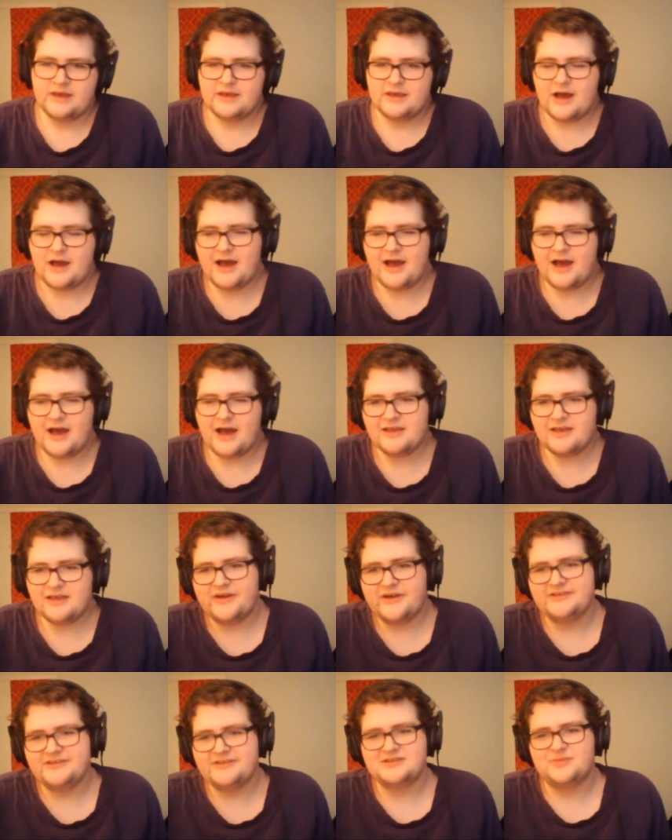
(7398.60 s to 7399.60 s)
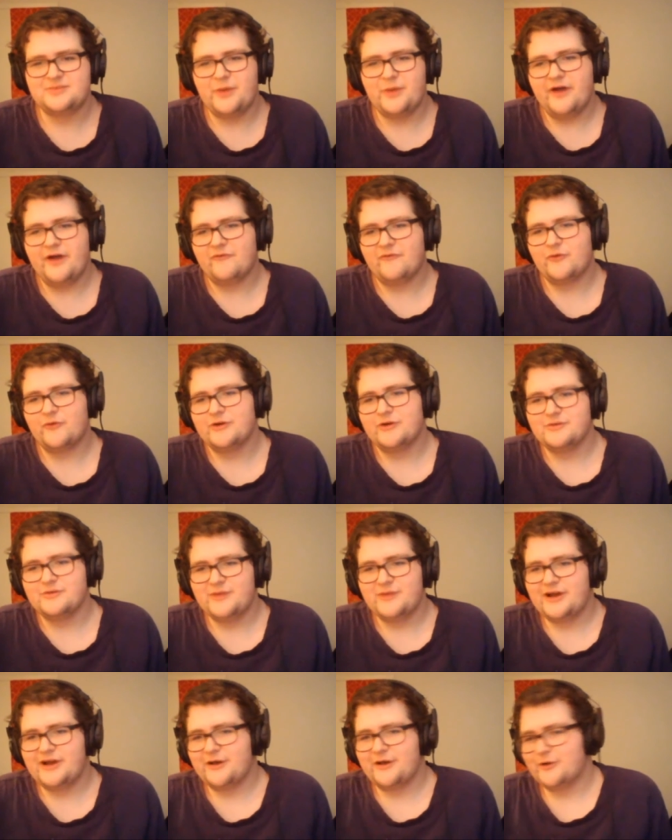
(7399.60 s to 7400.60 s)
I can find a spot for it in
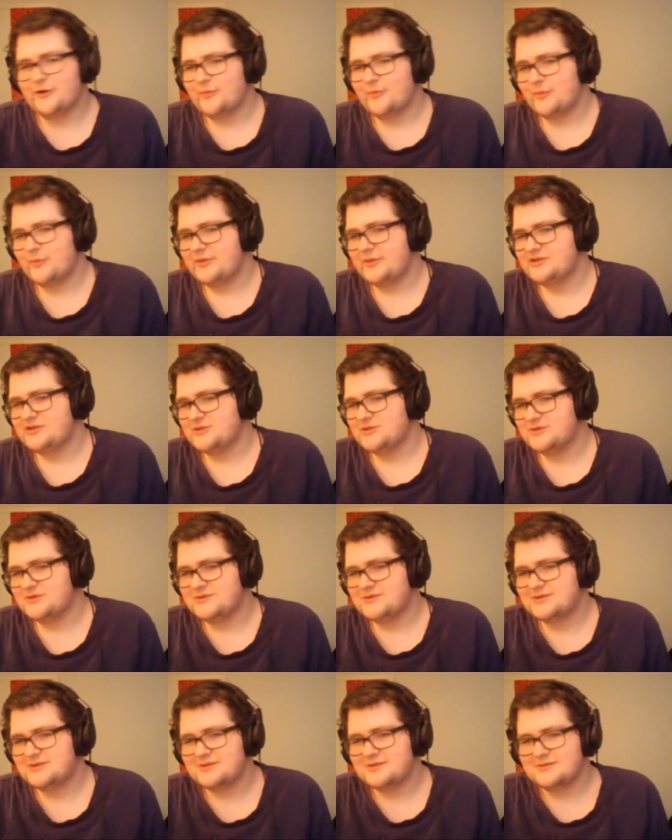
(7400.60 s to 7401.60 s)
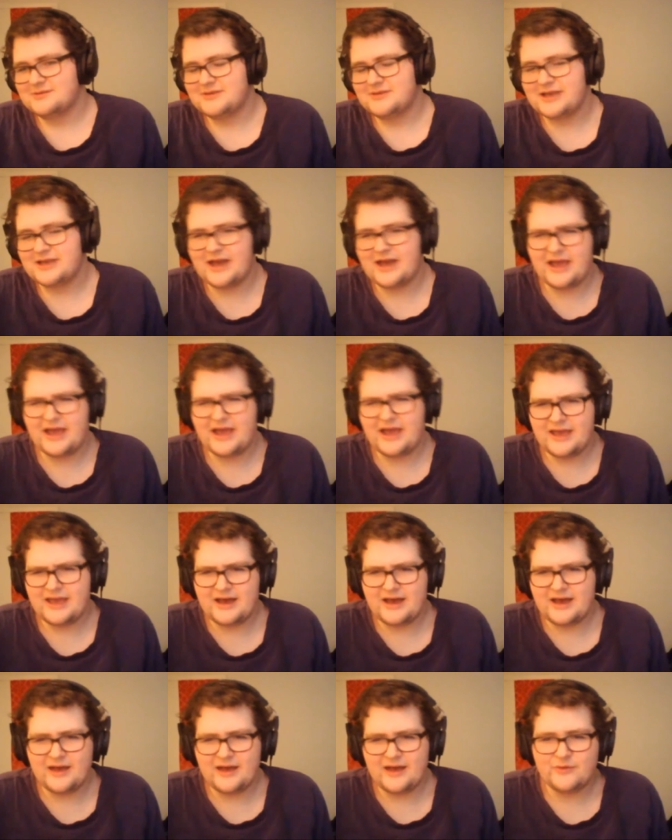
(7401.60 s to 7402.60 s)
my honorable mentions. Like
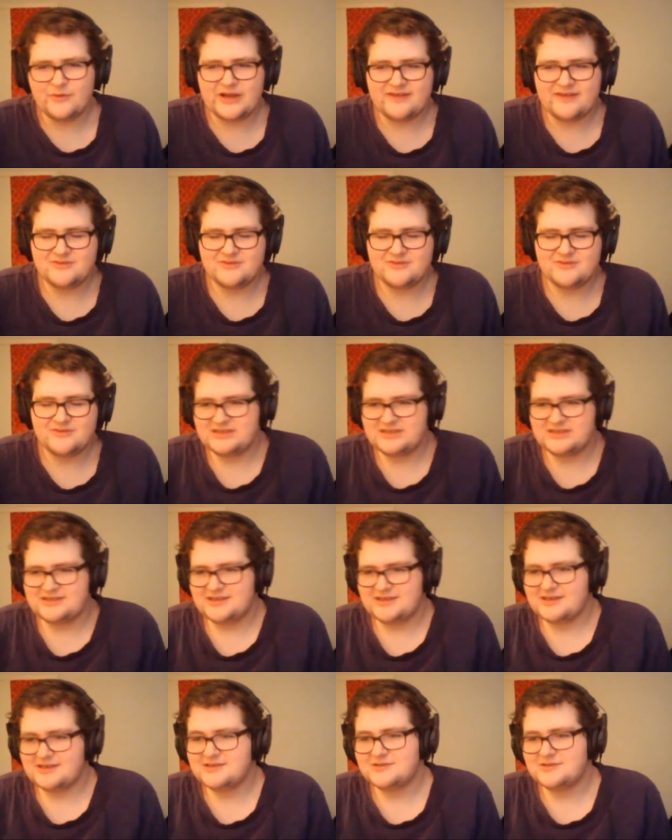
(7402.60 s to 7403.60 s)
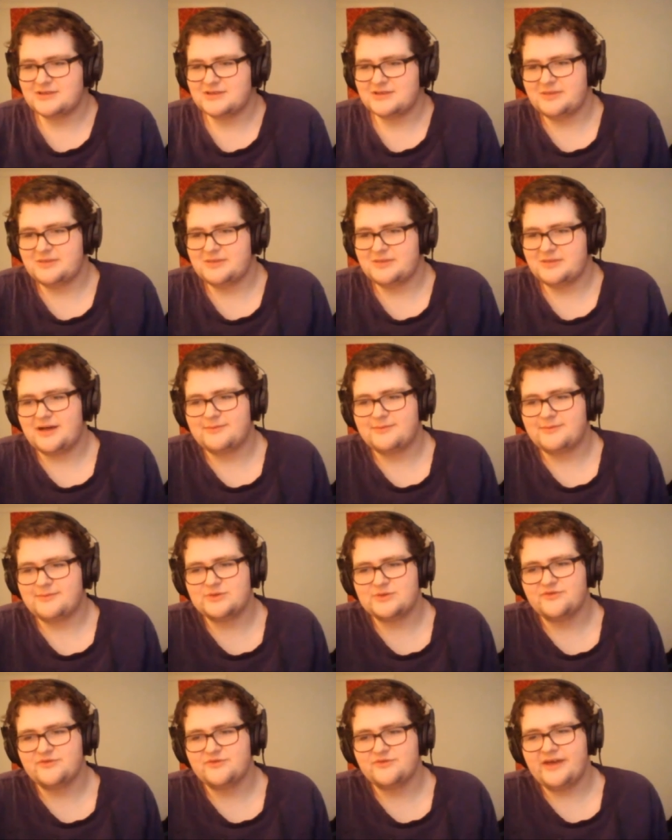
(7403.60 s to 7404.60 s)
I would have to really dig into like my top
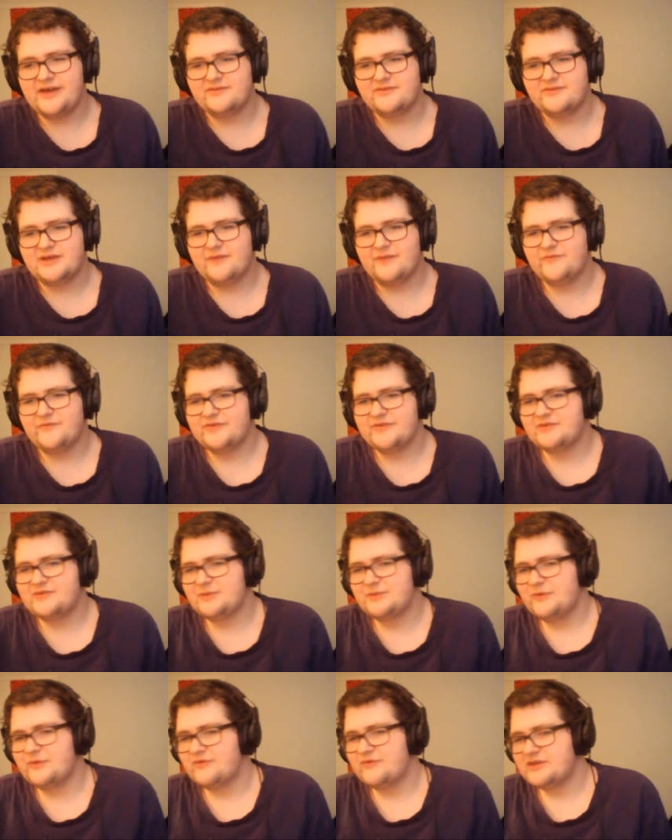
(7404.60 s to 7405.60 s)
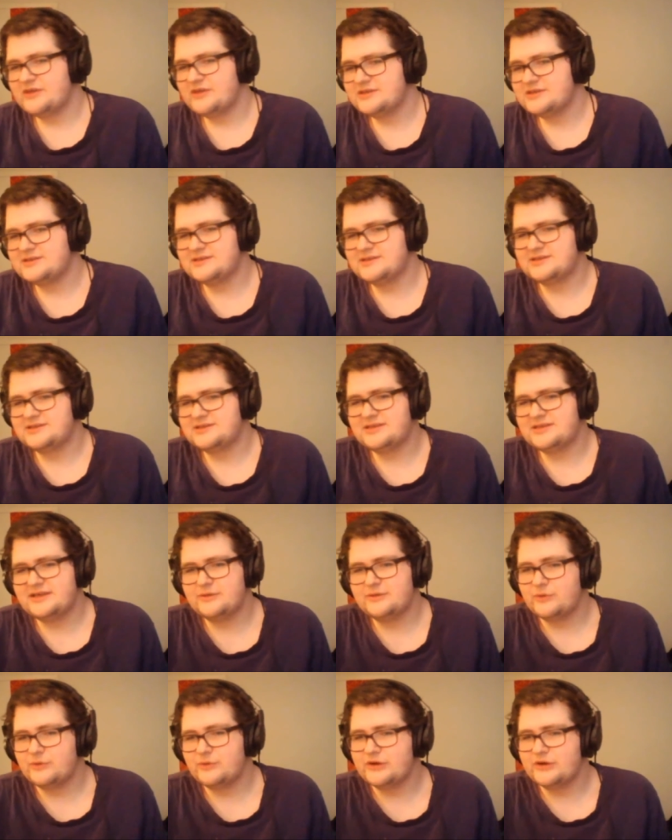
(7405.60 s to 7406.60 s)
25, top 50 movies to see
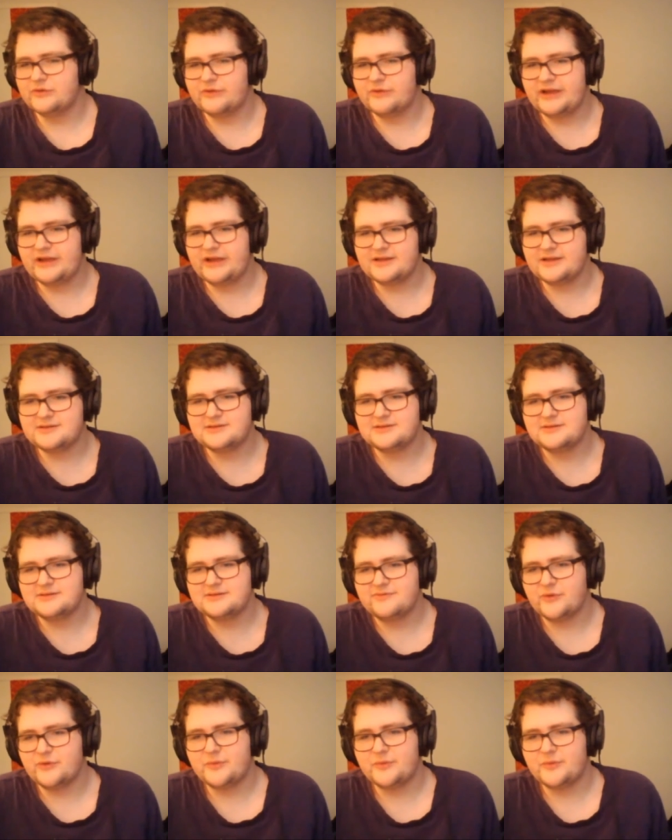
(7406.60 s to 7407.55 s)
where it ranked for me.